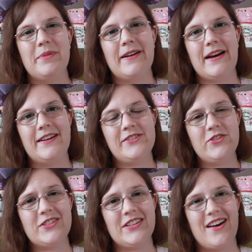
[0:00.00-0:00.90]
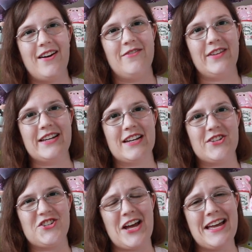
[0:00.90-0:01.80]
but I also just love like
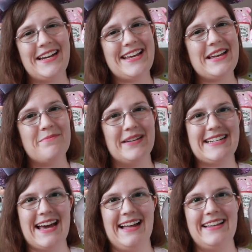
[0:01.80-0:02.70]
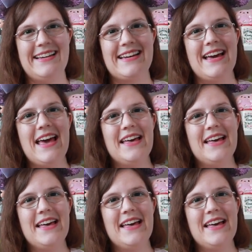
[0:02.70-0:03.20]
shiny metallic